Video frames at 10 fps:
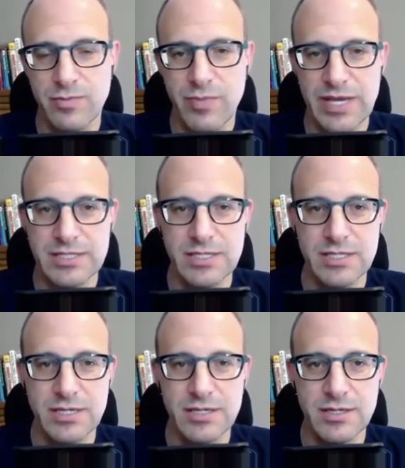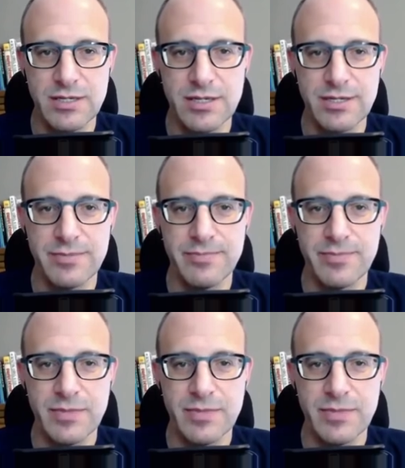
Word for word: passes a um,